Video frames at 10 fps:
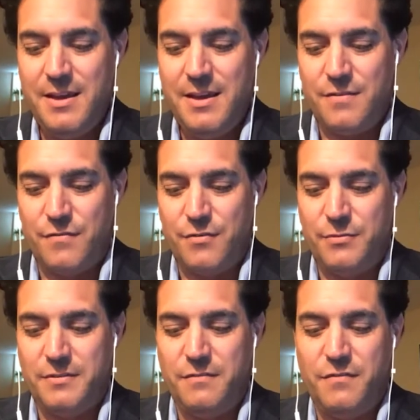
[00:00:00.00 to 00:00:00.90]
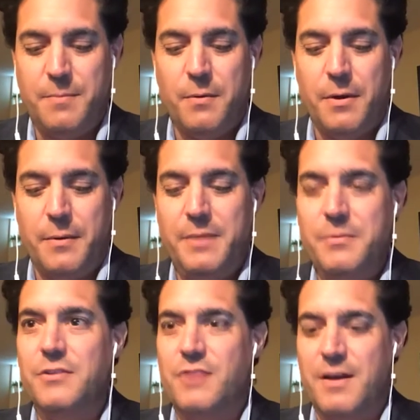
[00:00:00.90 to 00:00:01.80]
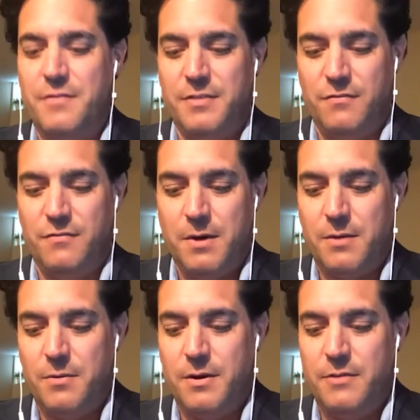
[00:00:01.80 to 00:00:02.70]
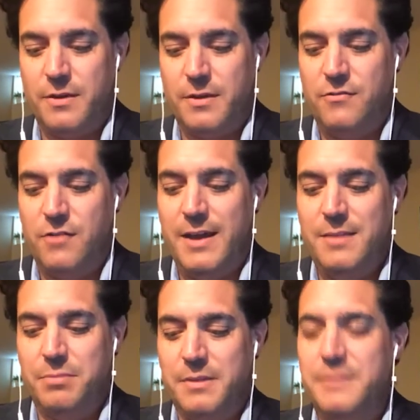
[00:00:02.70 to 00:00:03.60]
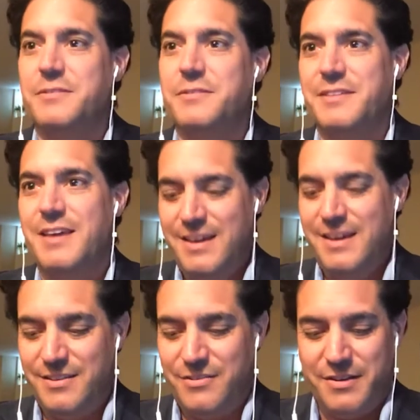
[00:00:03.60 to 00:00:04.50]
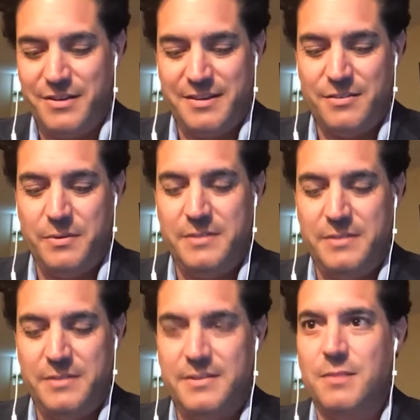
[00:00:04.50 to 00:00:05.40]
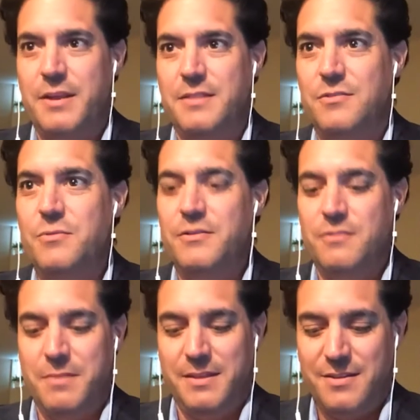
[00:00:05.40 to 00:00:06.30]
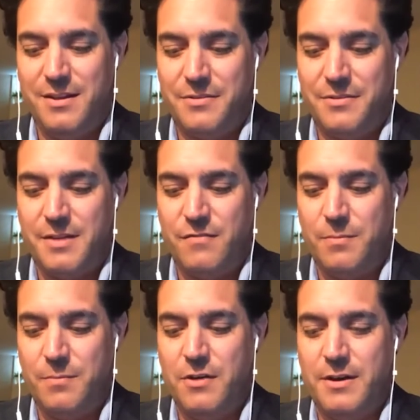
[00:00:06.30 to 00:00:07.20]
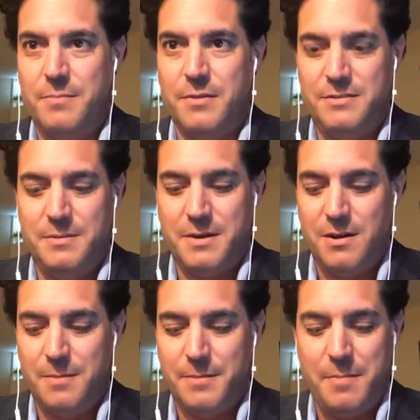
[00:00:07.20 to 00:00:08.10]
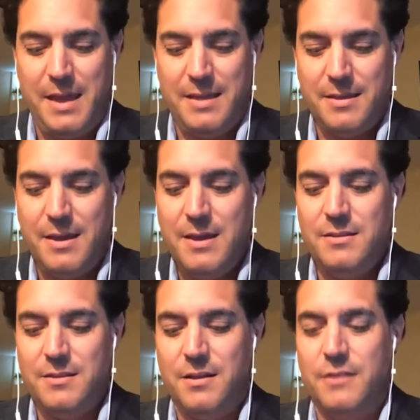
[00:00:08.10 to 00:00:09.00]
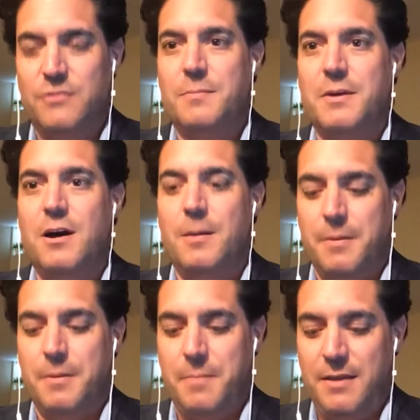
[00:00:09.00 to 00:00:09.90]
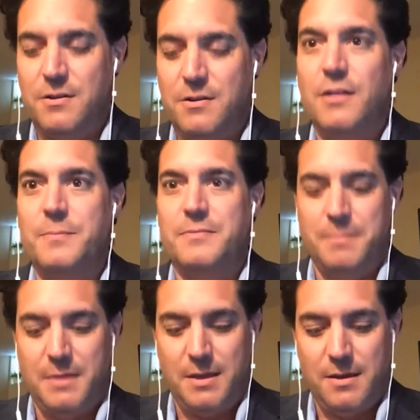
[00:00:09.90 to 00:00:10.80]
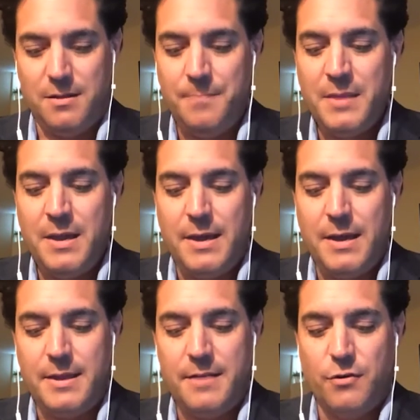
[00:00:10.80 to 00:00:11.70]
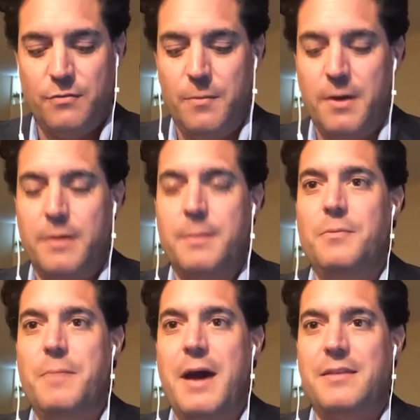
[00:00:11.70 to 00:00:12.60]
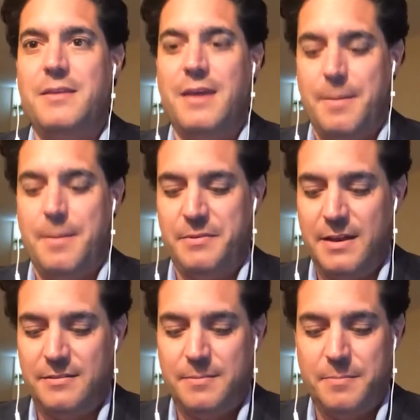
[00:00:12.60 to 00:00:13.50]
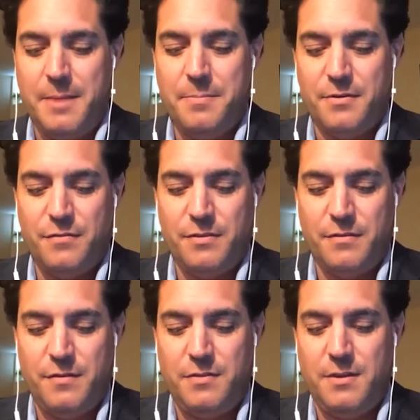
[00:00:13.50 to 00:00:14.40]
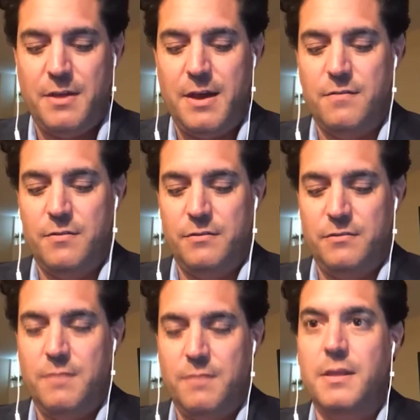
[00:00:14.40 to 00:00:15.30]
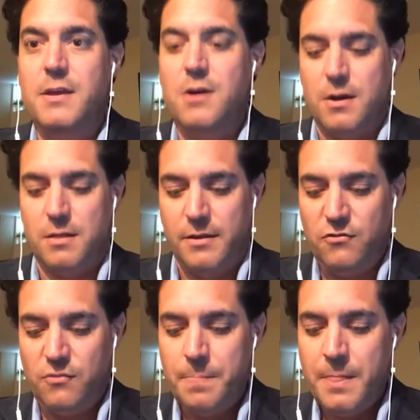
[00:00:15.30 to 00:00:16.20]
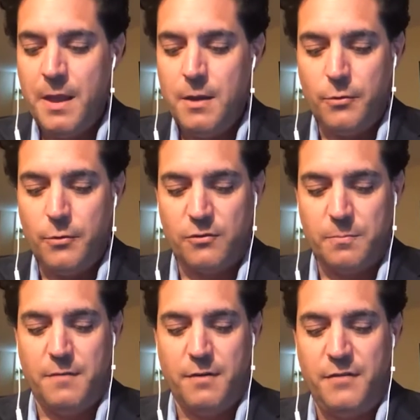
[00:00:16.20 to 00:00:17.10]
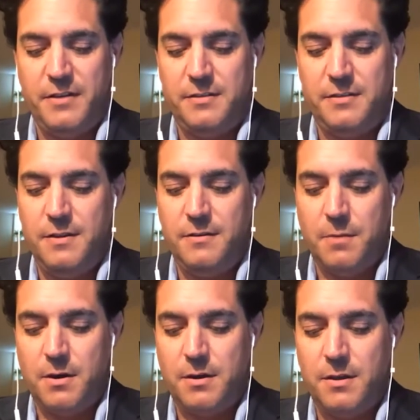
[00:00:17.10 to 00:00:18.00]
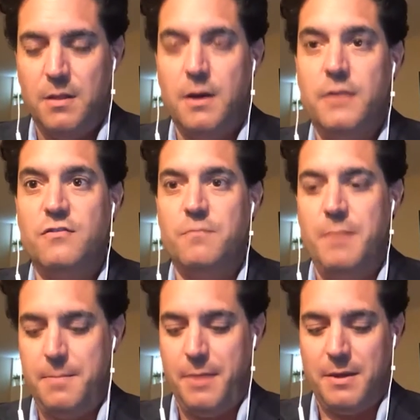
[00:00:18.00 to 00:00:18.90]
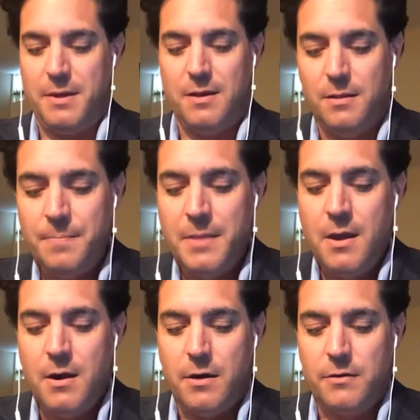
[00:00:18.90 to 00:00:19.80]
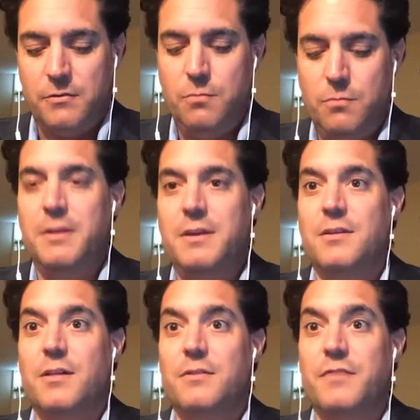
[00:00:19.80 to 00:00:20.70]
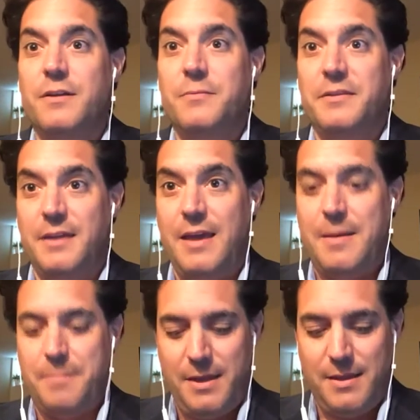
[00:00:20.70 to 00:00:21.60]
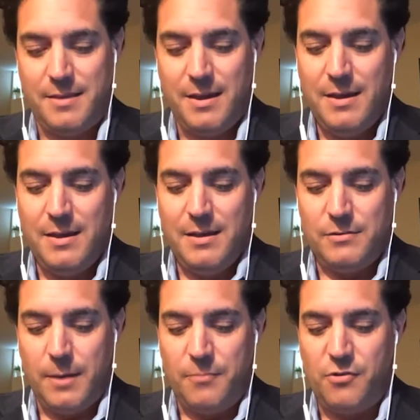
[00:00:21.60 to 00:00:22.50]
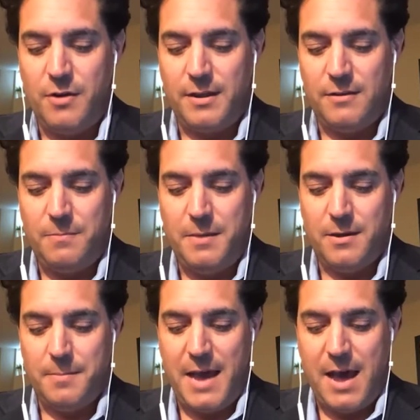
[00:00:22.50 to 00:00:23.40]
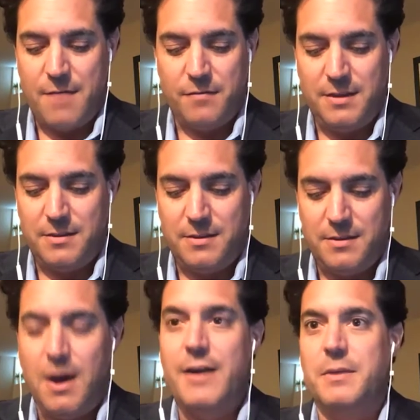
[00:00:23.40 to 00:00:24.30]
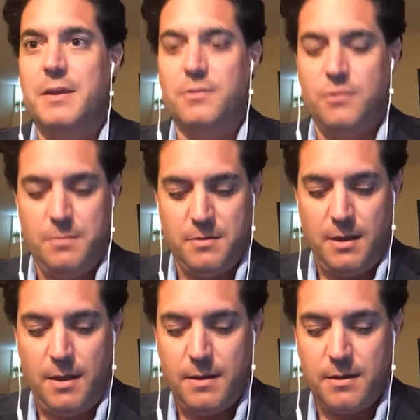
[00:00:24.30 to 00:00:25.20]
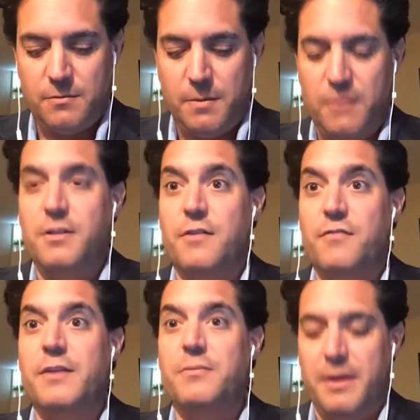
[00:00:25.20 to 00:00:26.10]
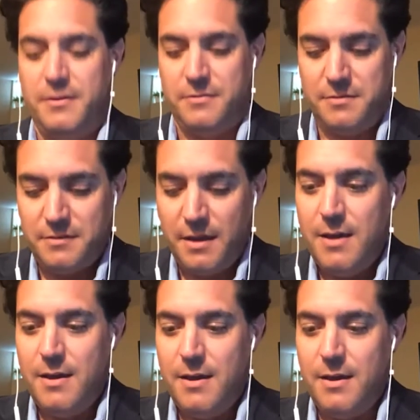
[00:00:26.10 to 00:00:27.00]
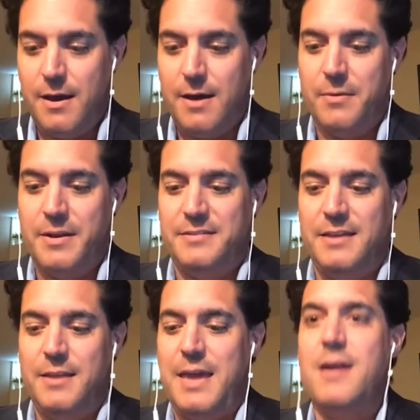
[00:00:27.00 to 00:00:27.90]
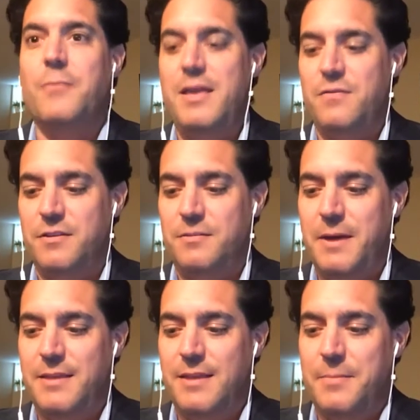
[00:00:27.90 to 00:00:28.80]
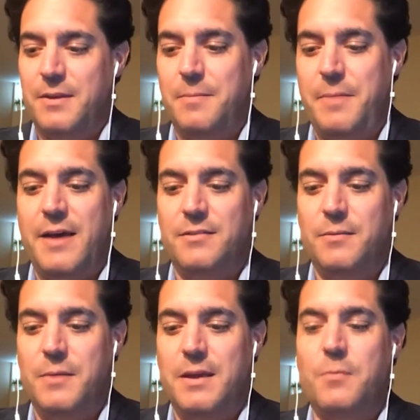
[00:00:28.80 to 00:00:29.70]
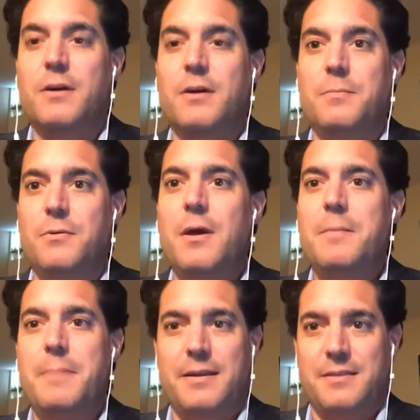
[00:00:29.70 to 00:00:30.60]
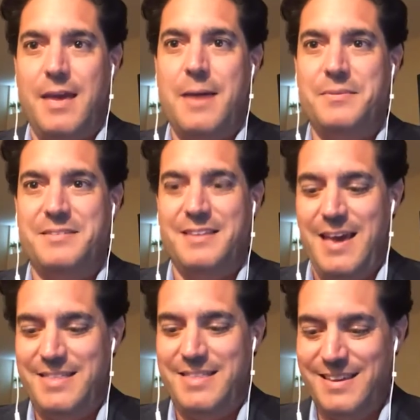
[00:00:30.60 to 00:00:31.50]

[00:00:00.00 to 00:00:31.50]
The first was in February when you traveled in from Ottawa during a giant blizzard to join us as we celebrated the $200 million gift from John and Marcy McCall McBain to launch the McCall McBain scholarships at McGill. And then of course, we welcomed you back to campus again in September for the 50th anniversary of the Leacock Lunch, which was part of our festivities marking the launch of Made by McGill, our $2 billion fundraising campaign. So I'm sure I can speak on behalf of the entire McGill community and especially our fundraisers when I say that we cannot wait for this pandemic to pass so that we can welcome you back to campus again.